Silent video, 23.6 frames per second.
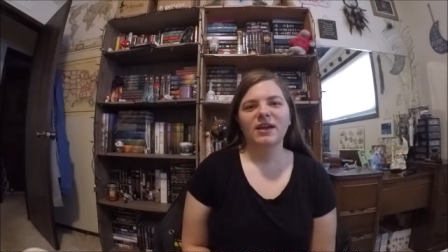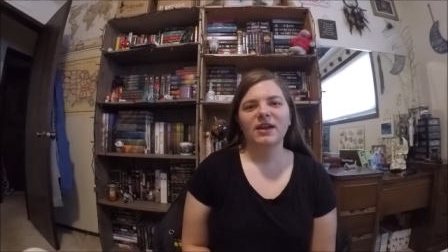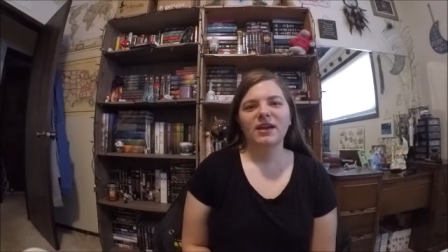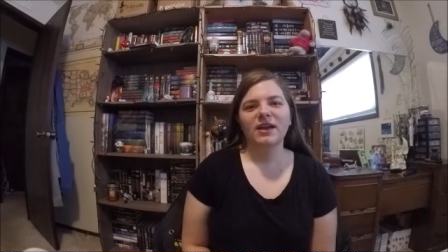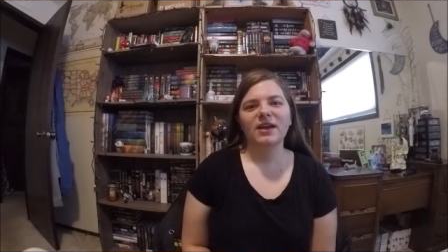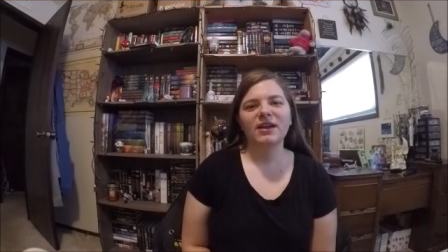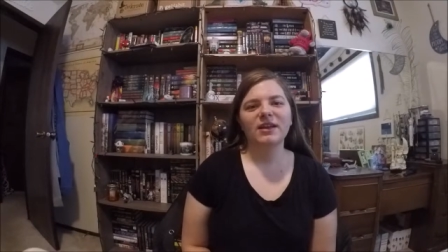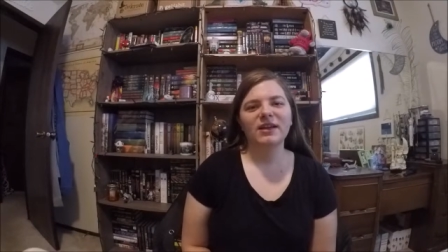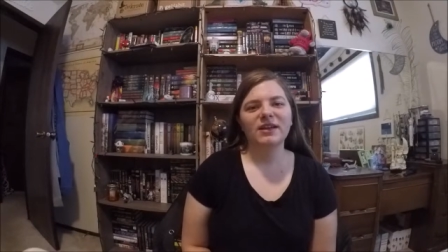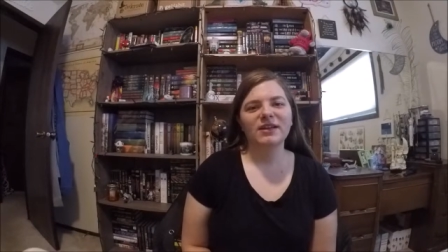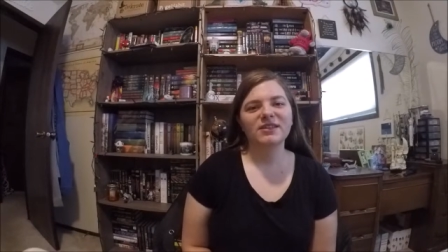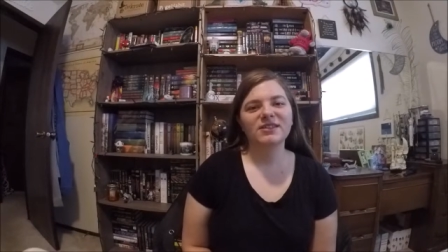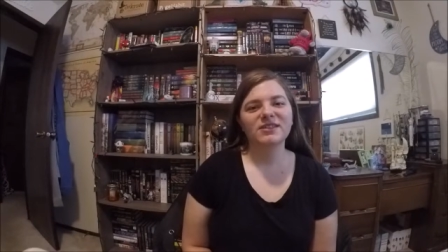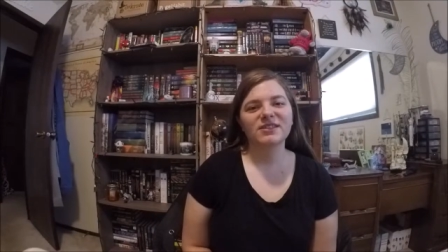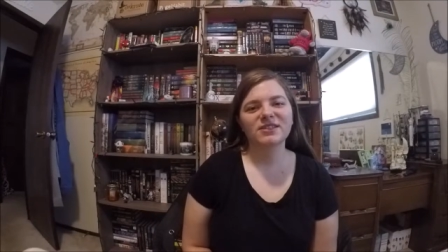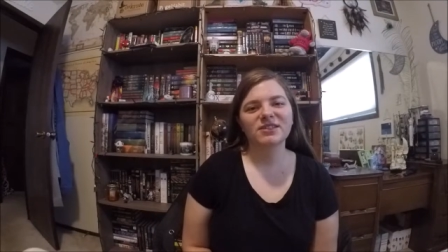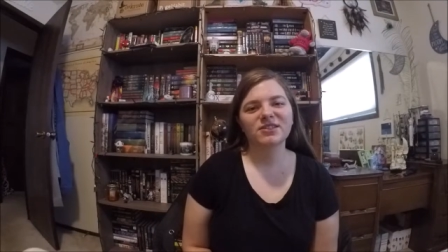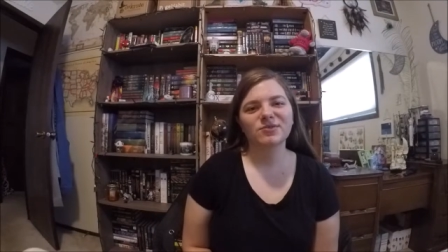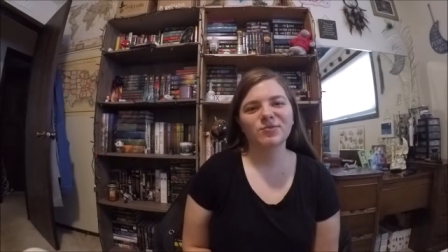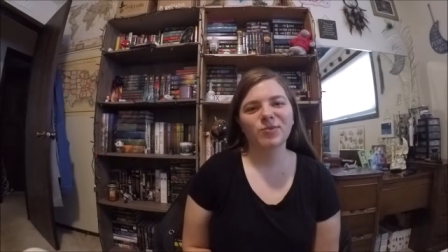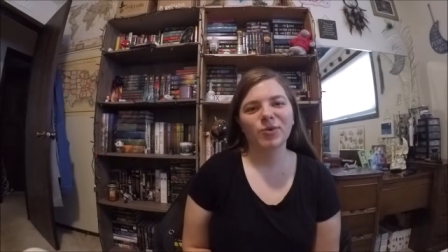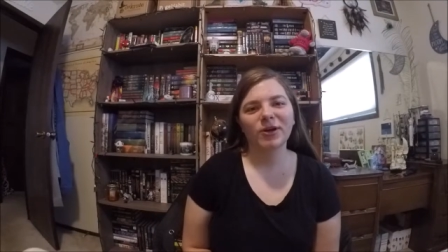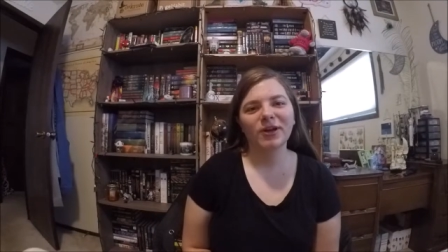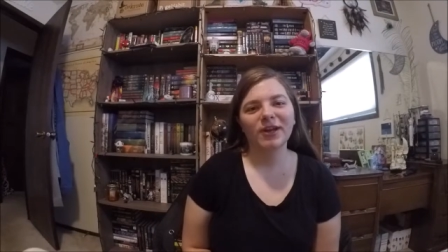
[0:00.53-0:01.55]
Hey guys,
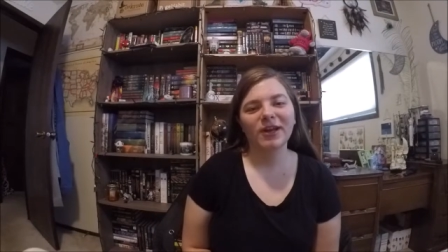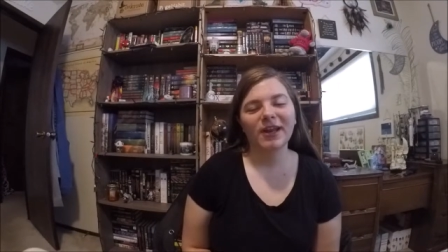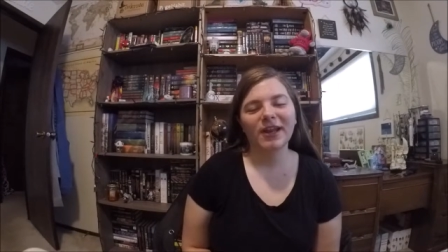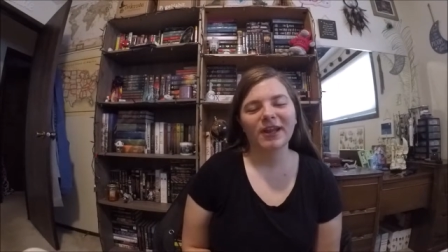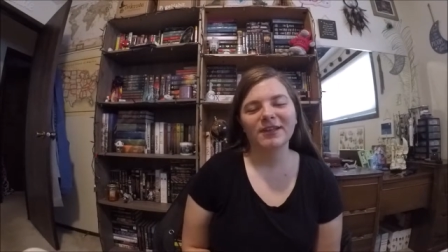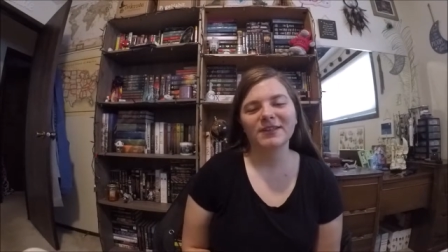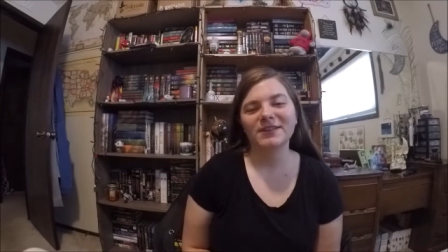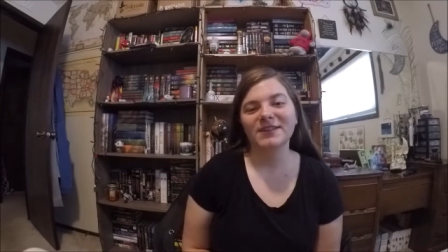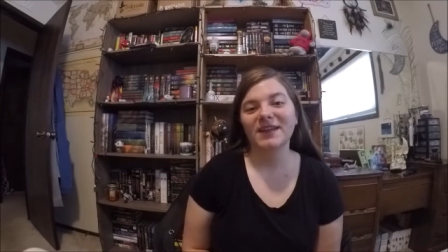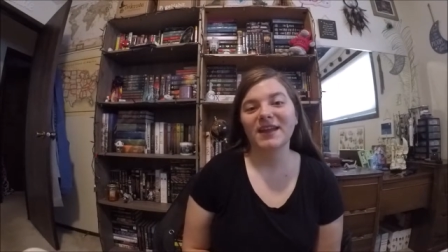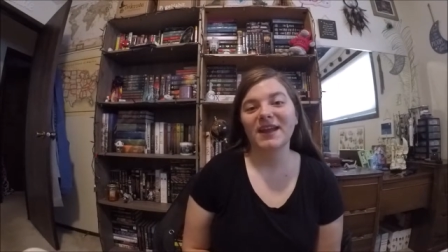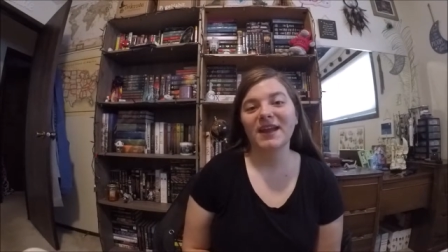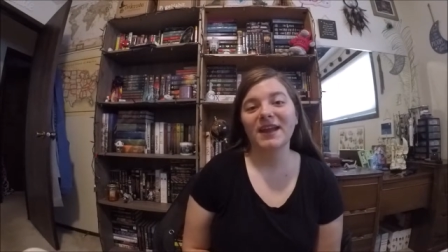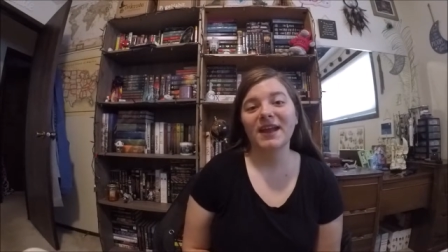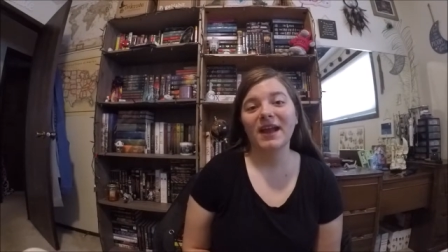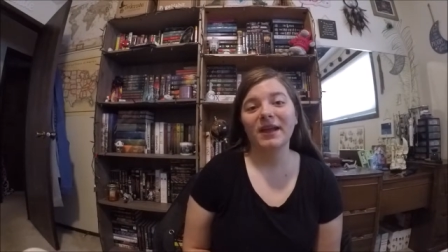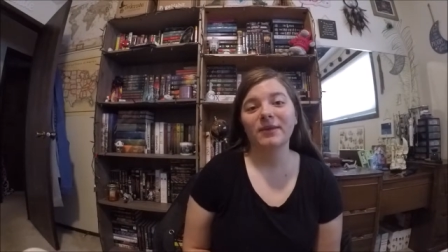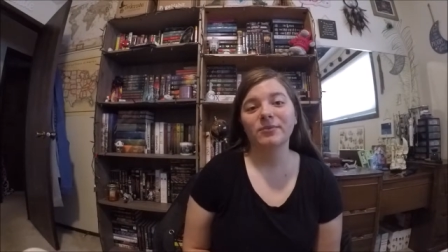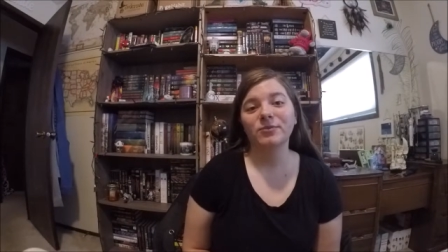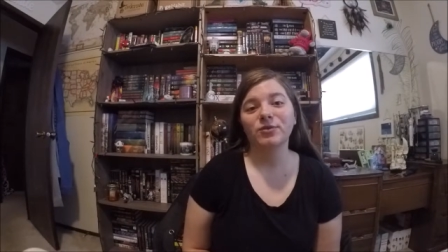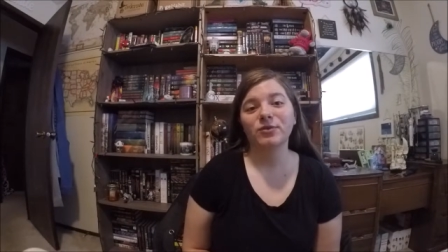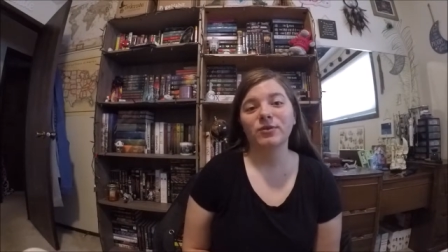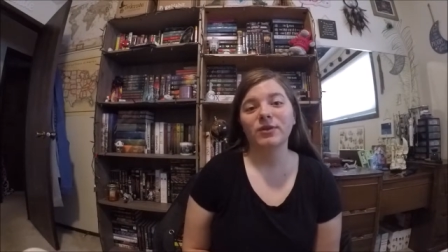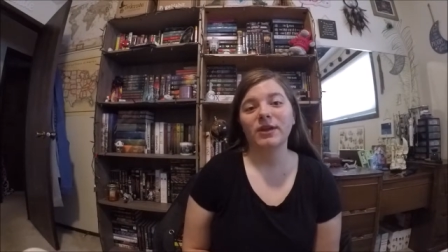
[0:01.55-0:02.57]
it's Morgan, and today
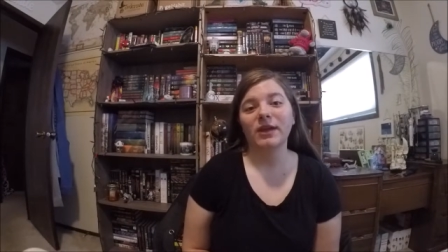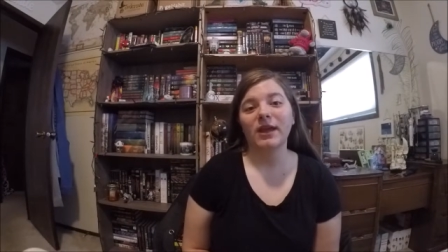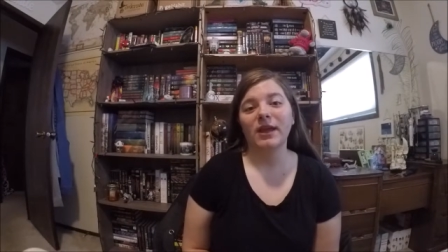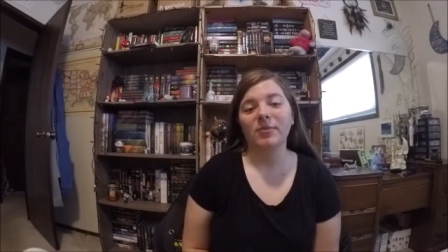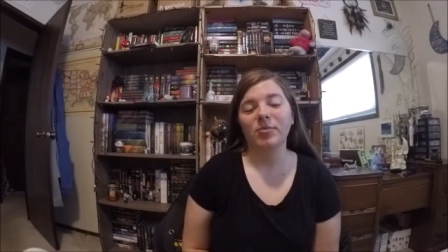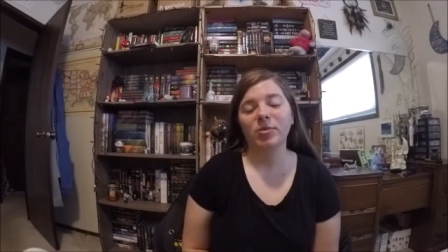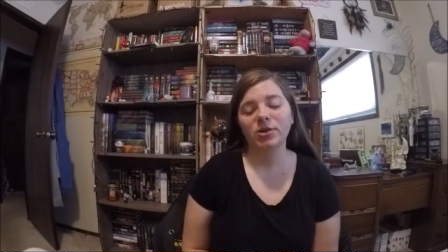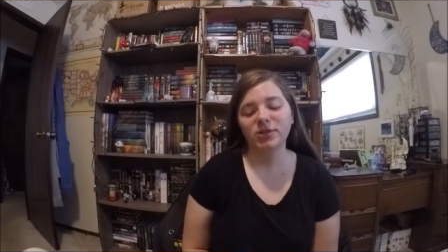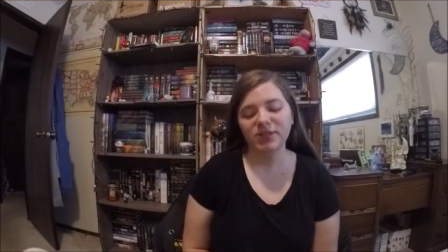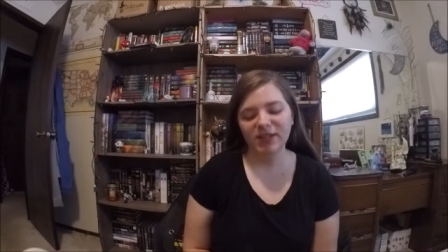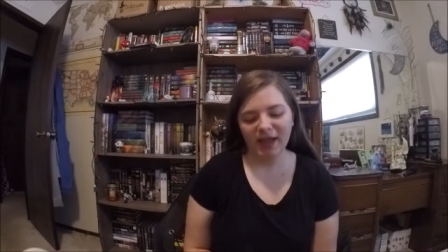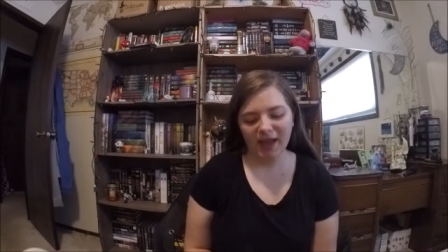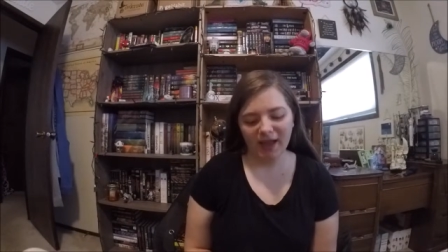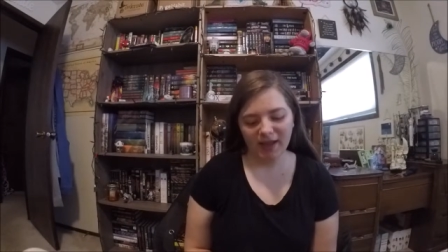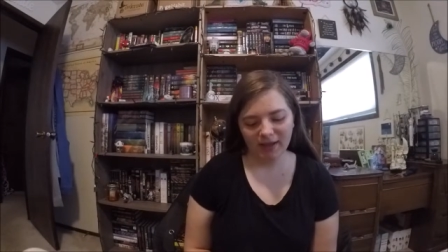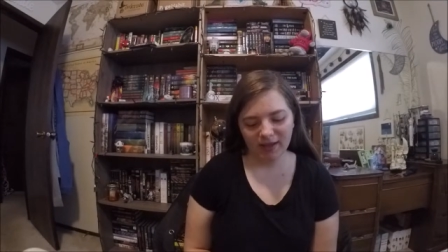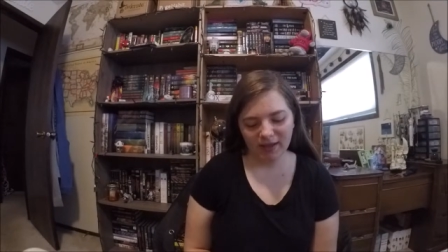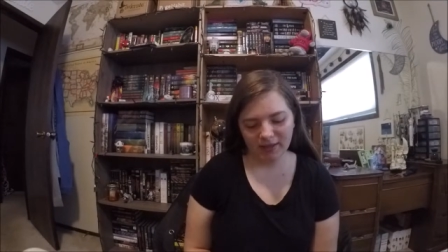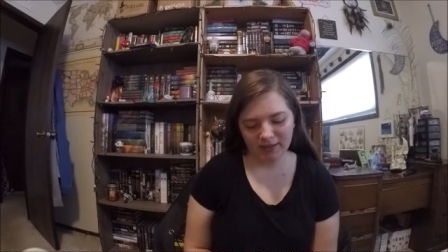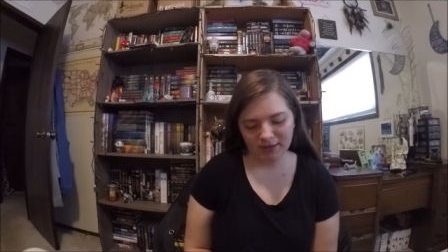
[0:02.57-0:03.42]
I'm doing a book tag.